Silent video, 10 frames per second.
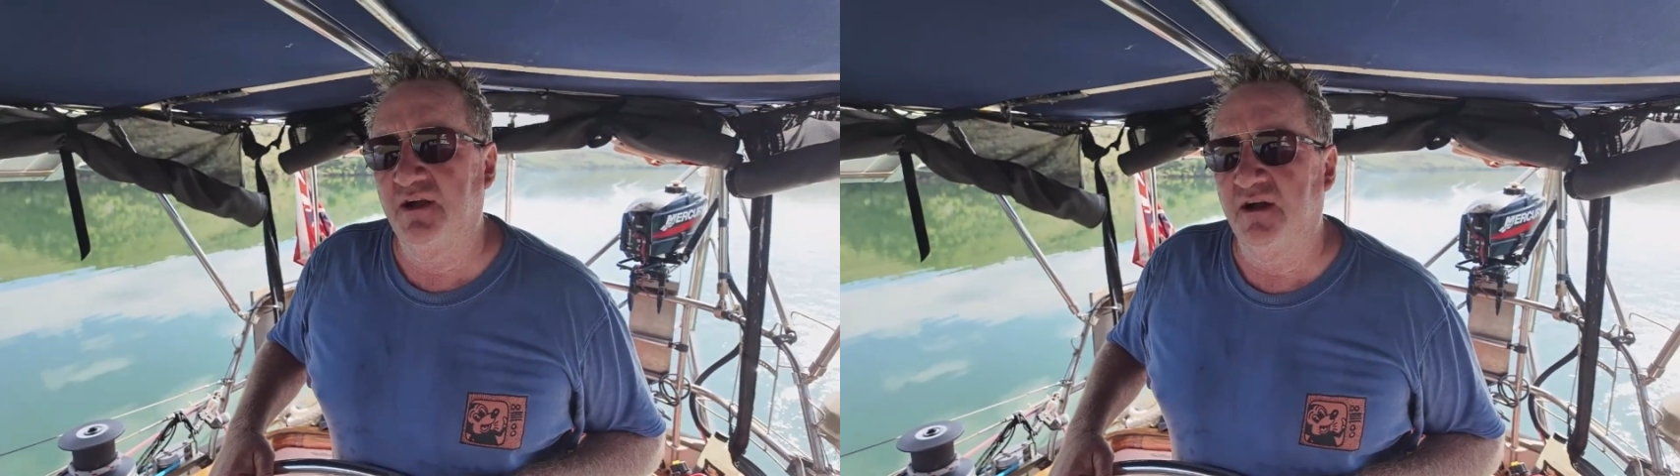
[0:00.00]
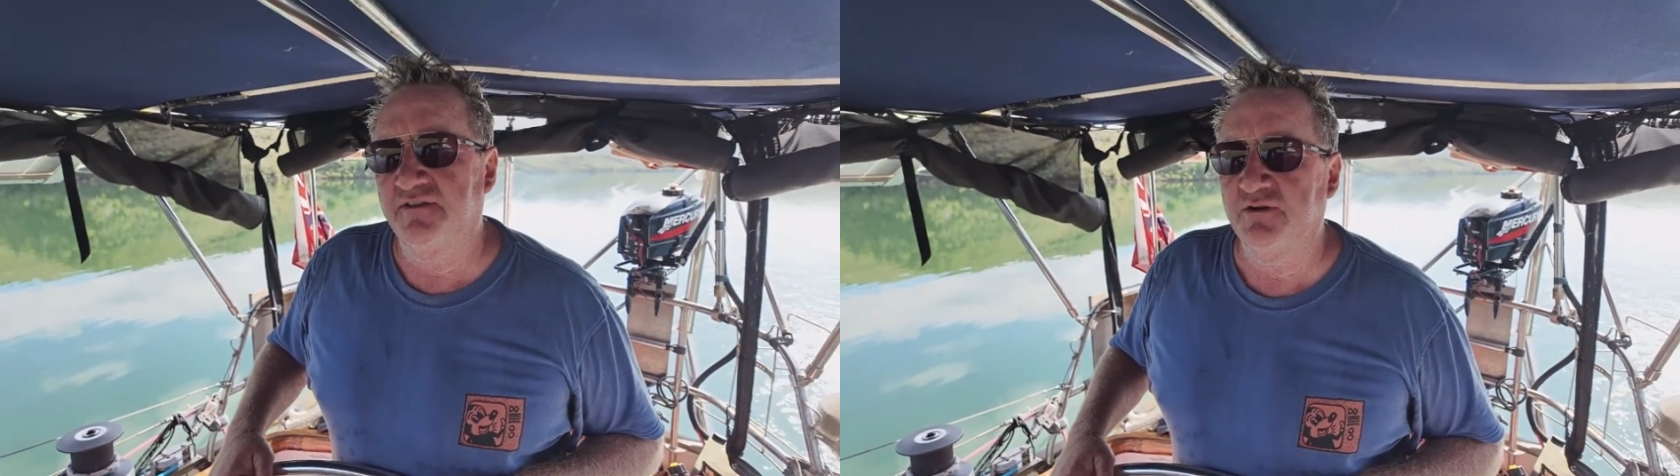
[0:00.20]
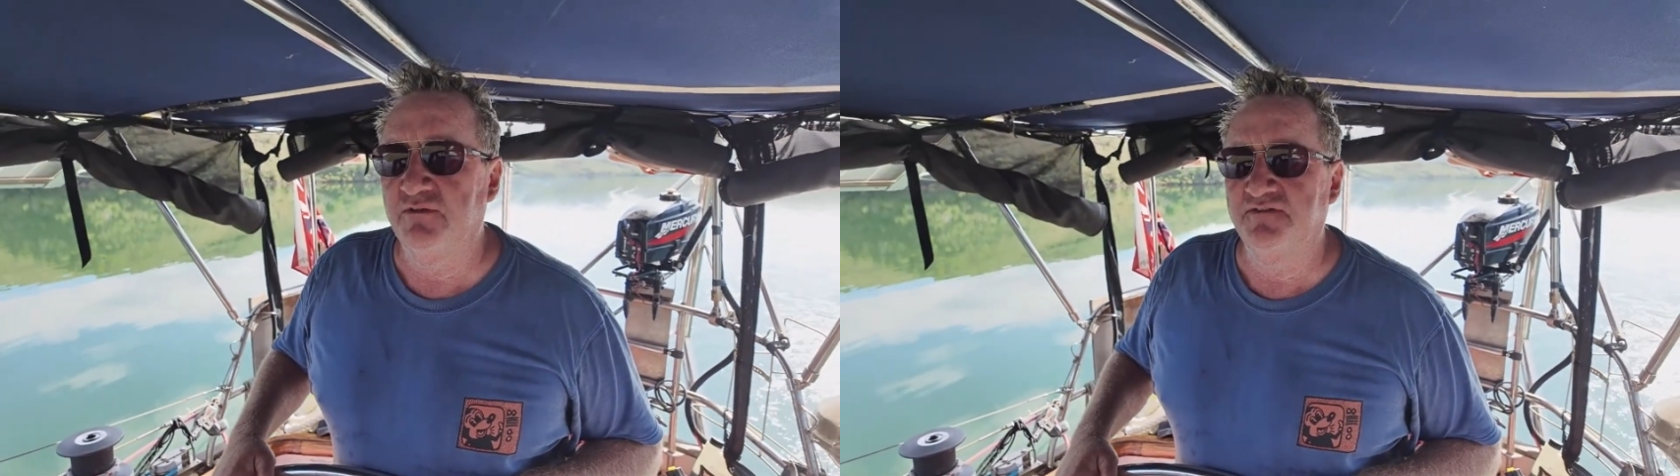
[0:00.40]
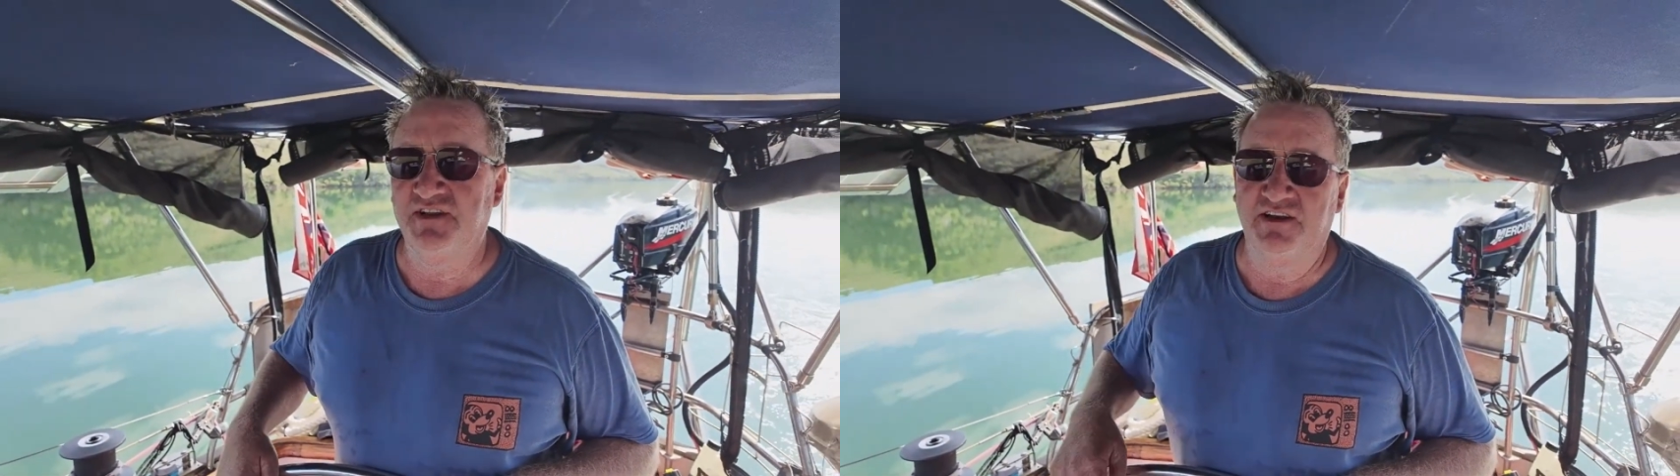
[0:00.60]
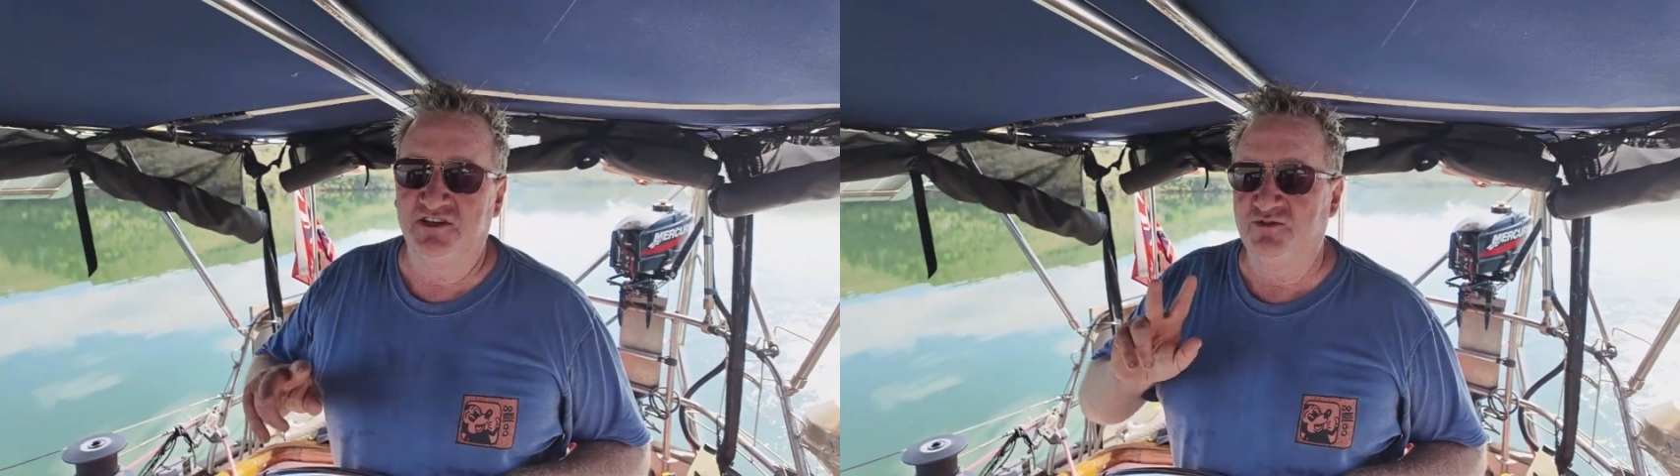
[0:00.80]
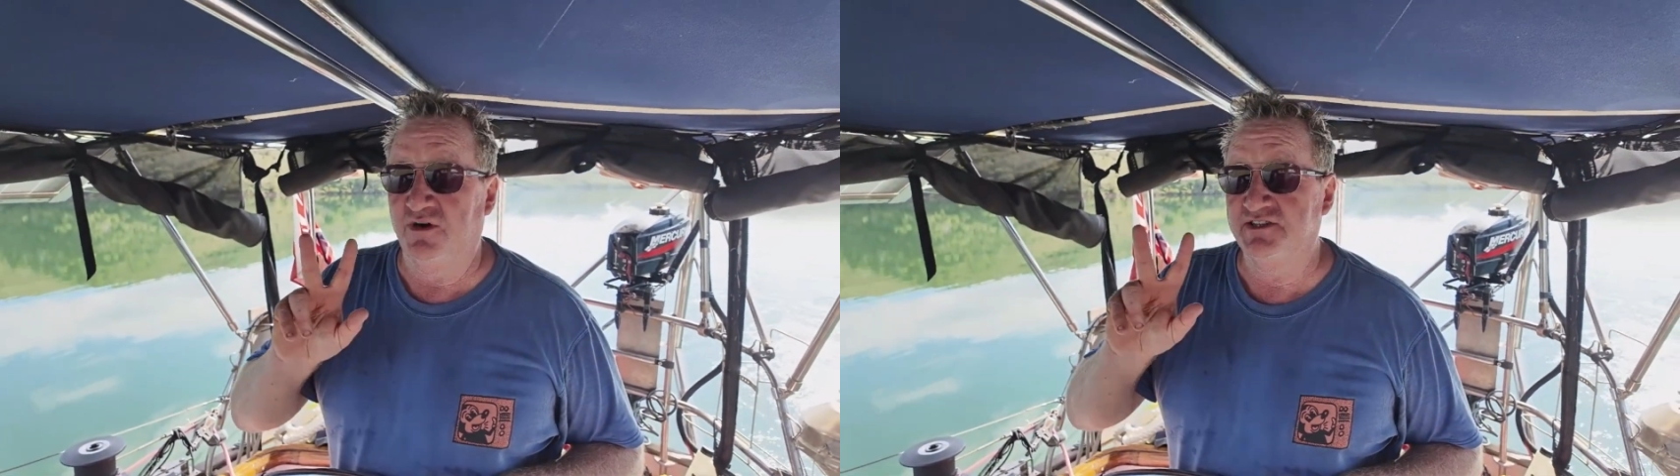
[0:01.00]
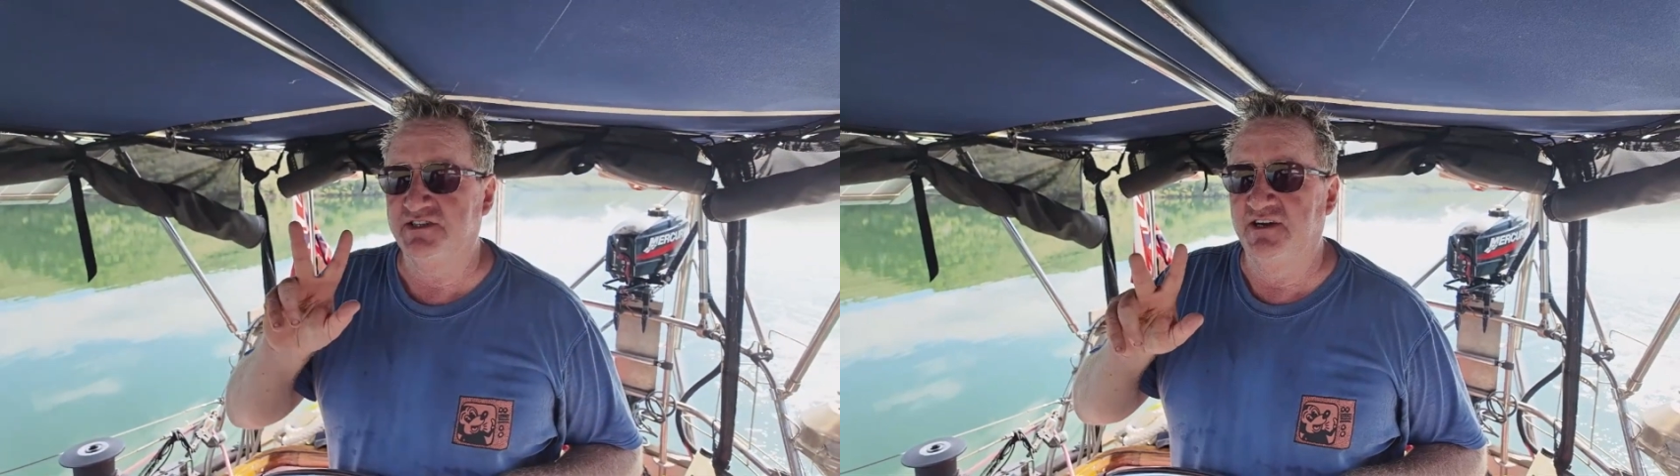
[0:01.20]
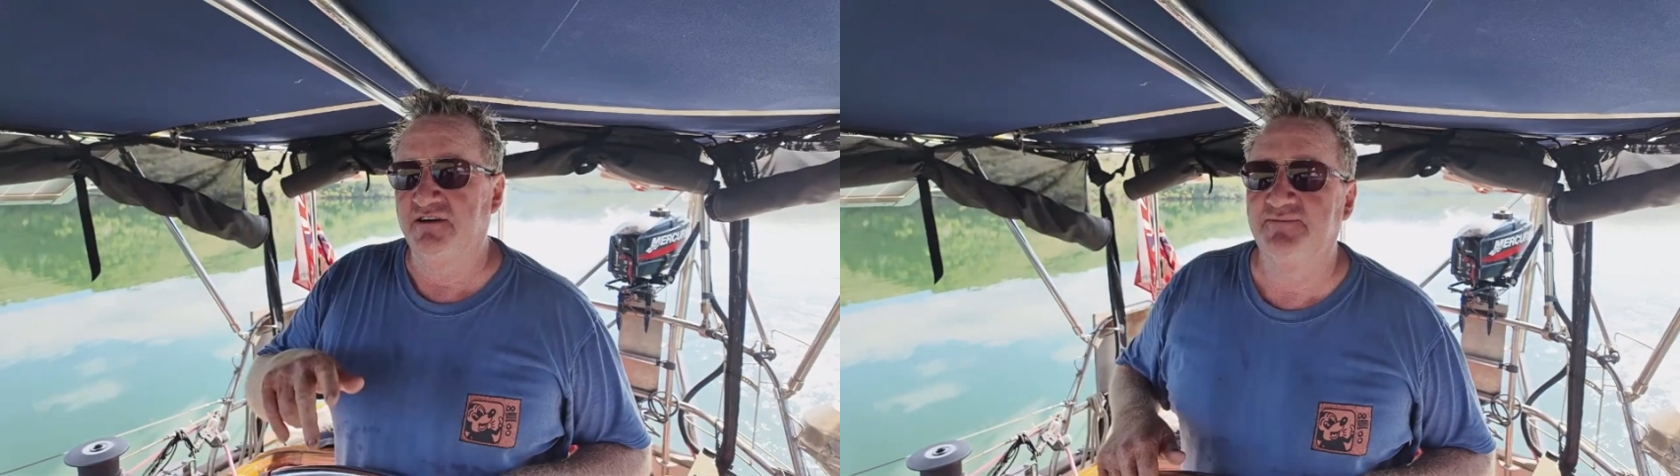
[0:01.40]
I think we've done it twice
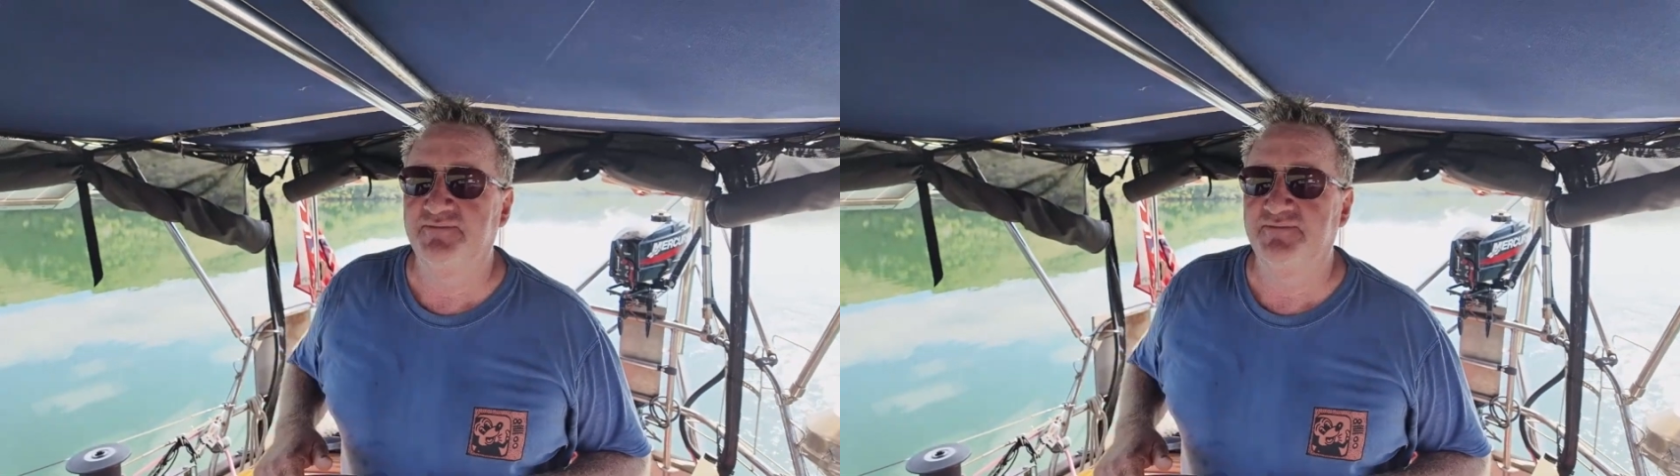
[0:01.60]
now.